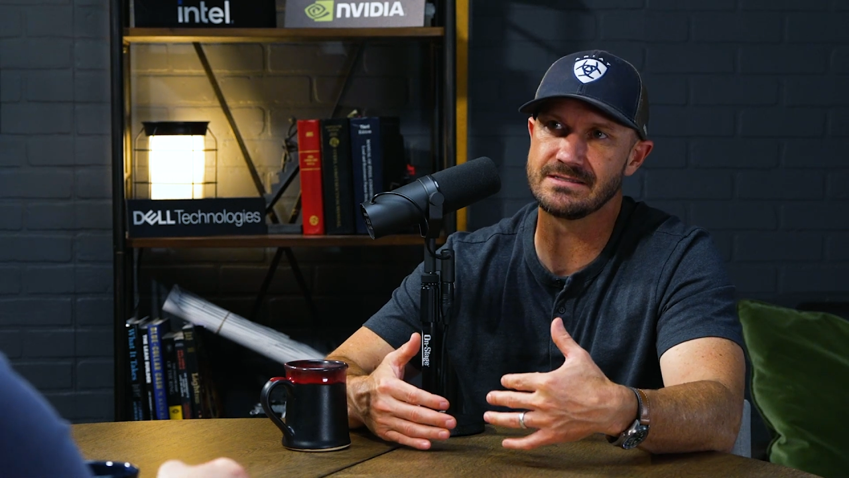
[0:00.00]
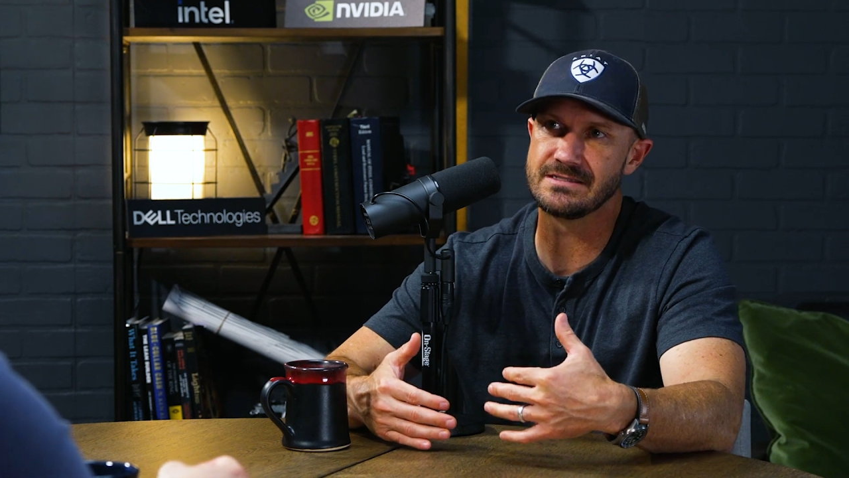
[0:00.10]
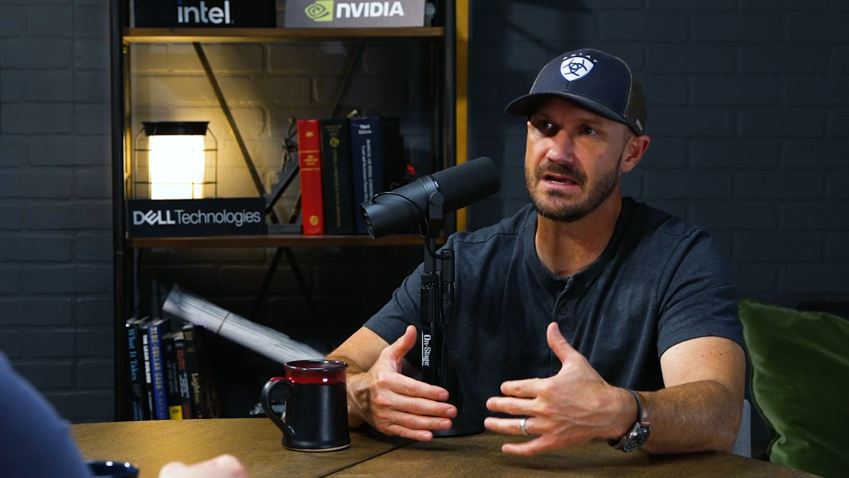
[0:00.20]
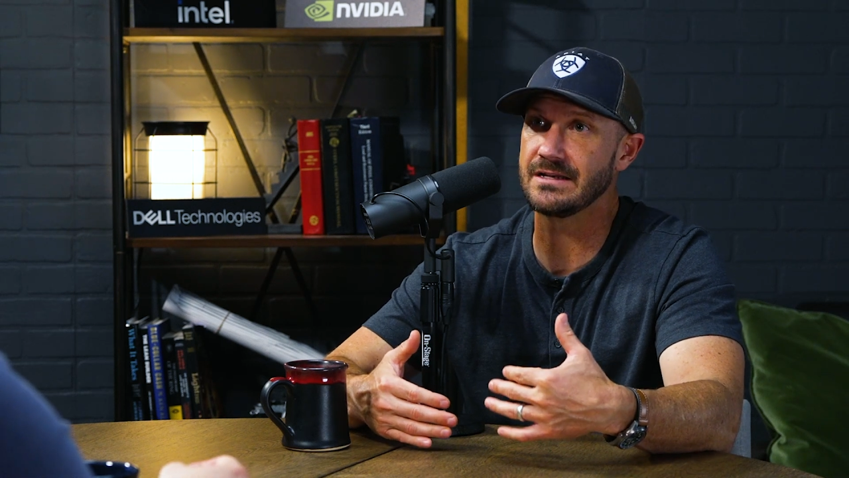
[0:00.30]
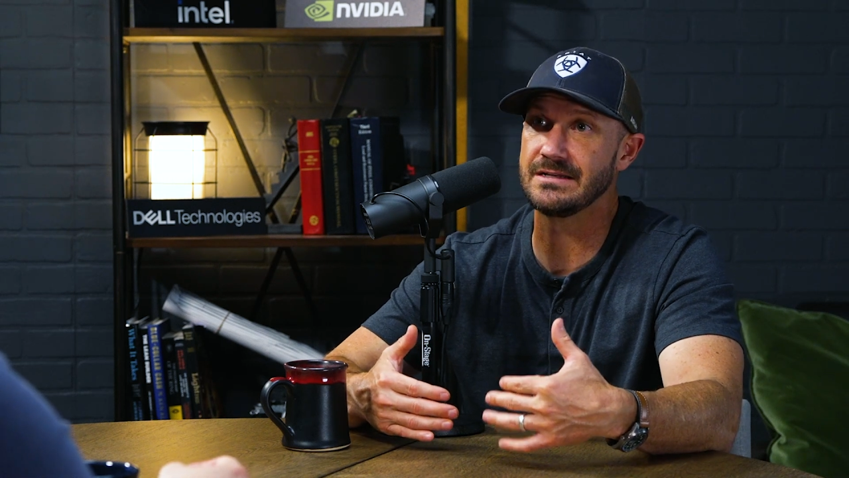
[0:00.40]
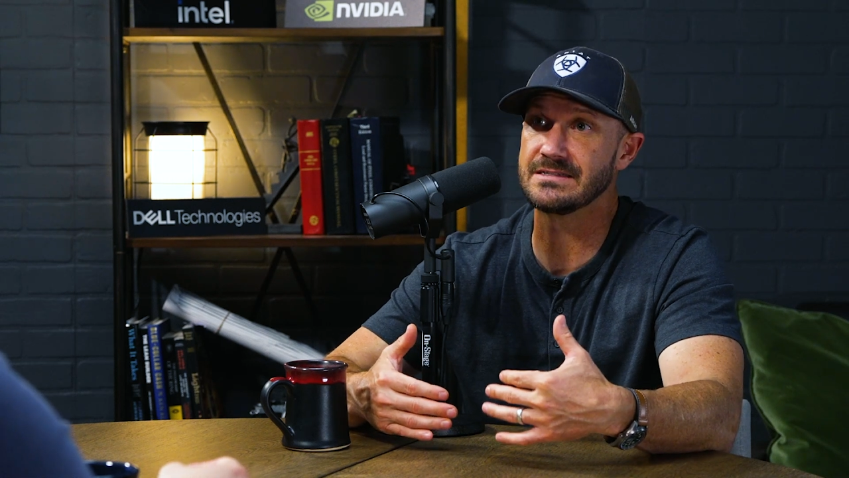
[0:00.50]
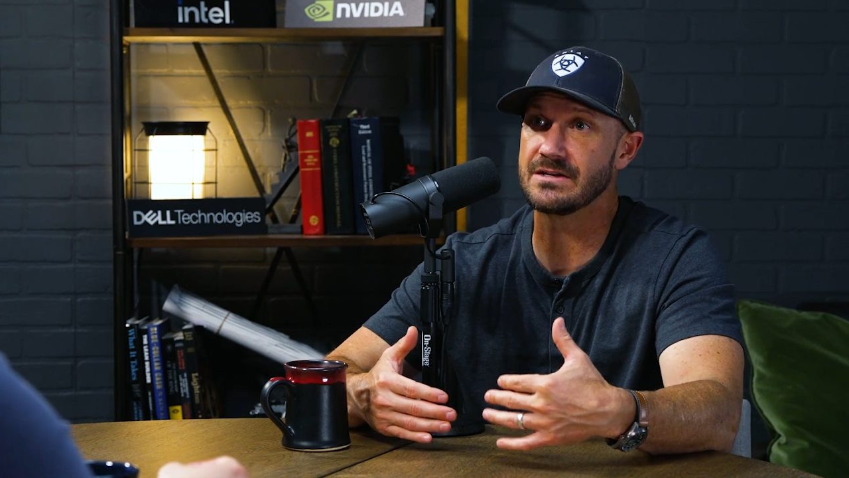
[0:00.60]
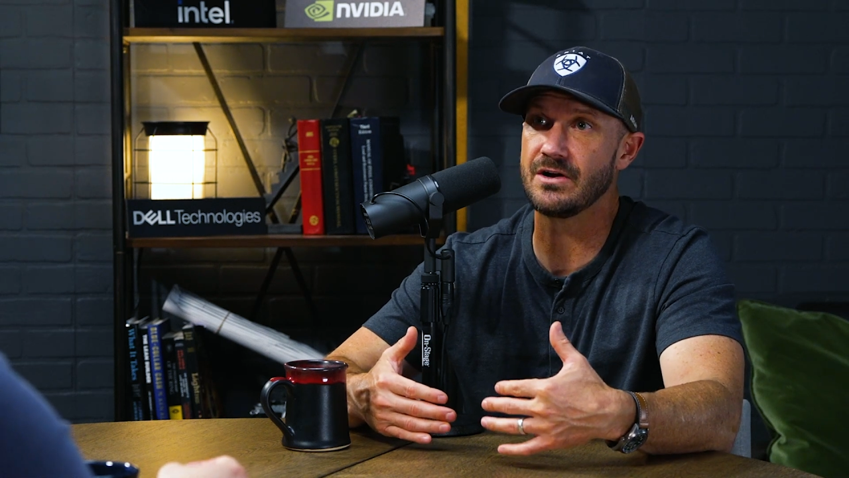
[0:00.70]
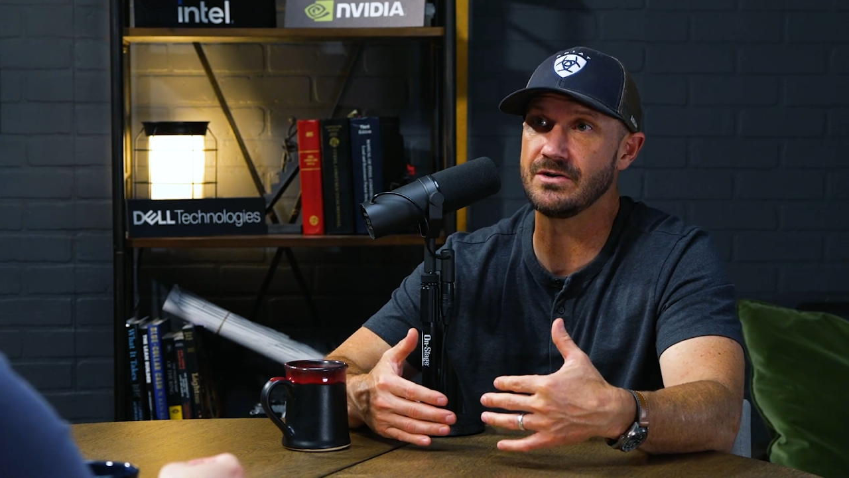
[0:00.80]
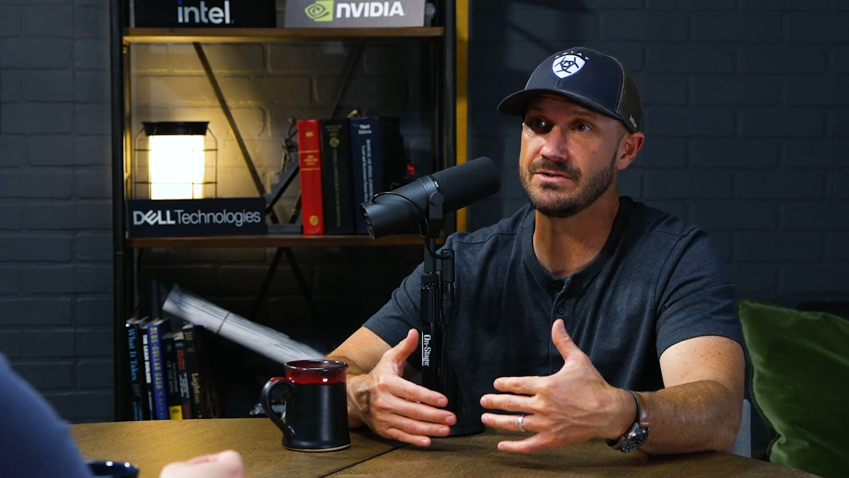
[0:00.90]
stuck in this
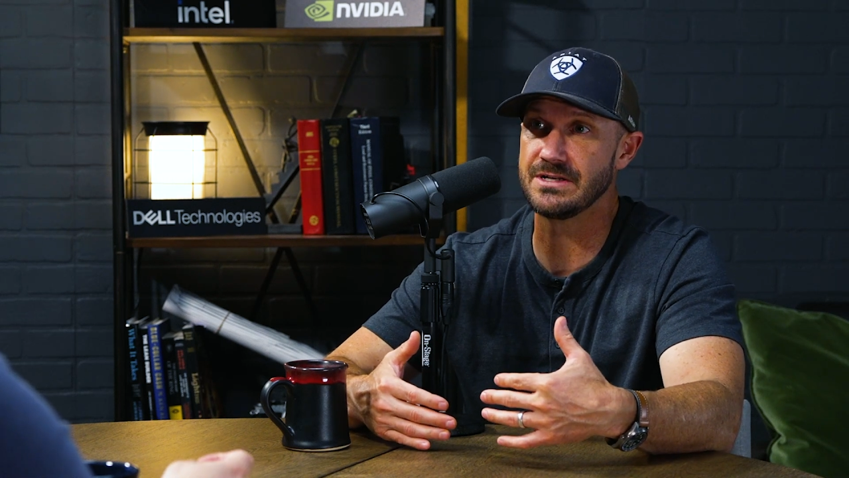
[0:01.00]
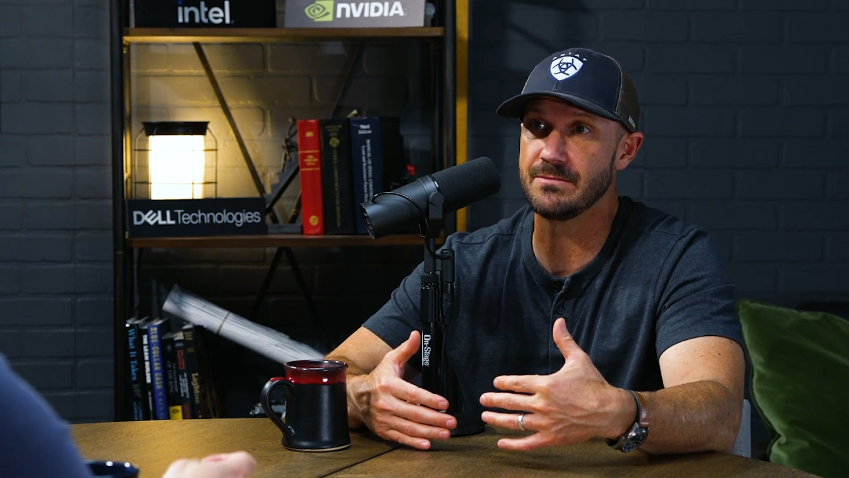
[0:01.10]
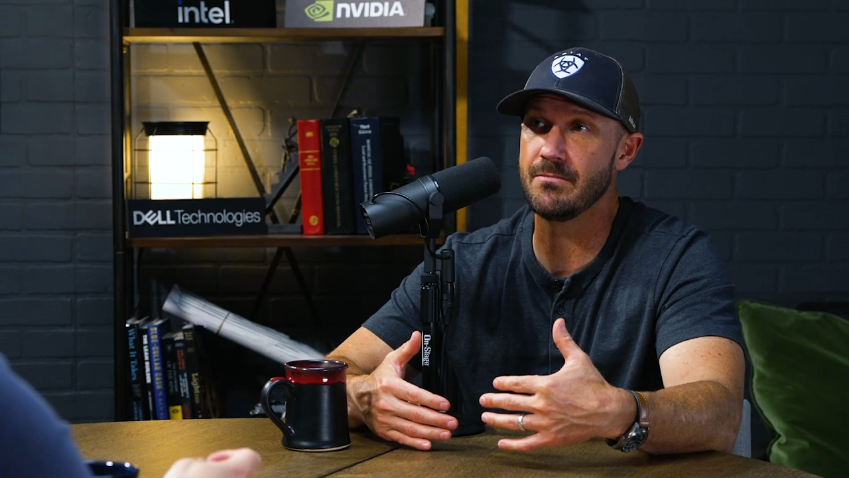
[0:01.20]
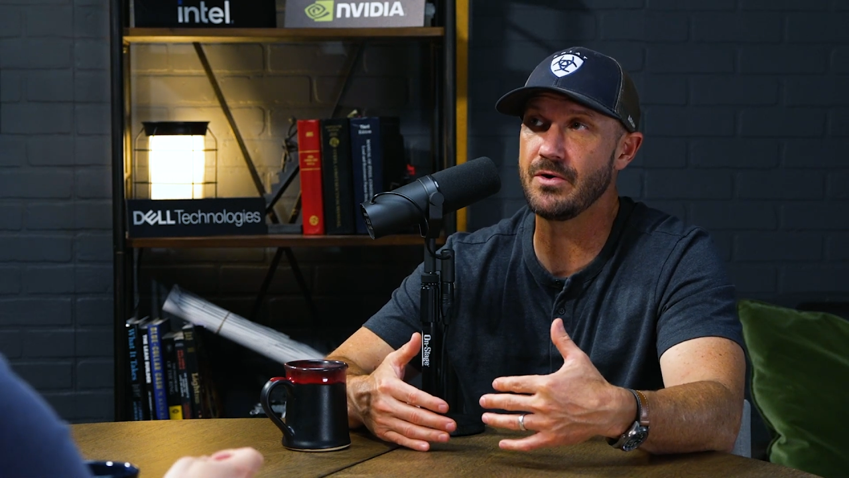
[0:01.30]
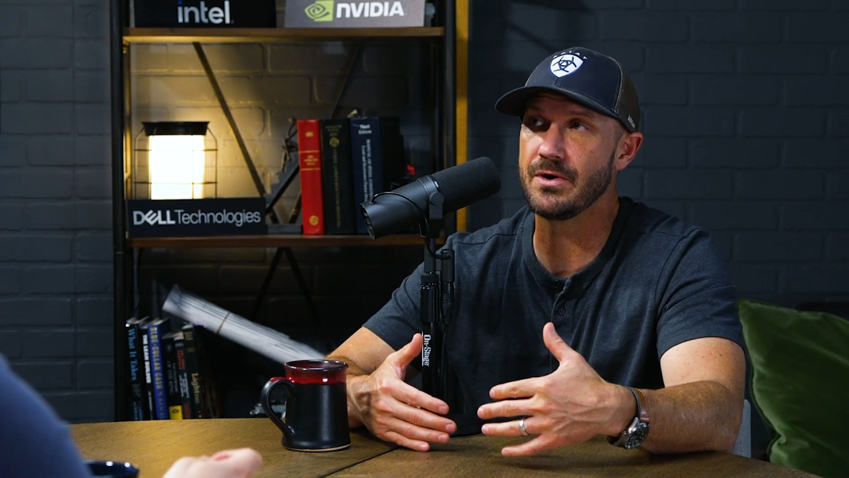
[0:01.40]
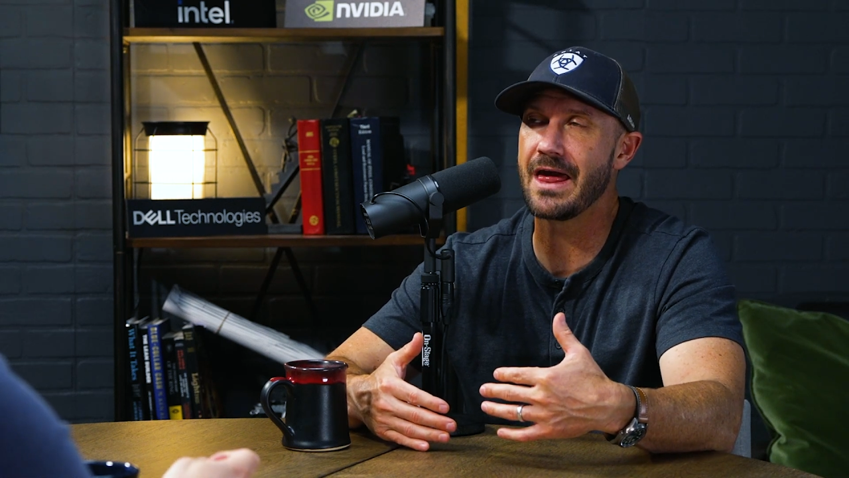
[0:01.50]
urgent mode.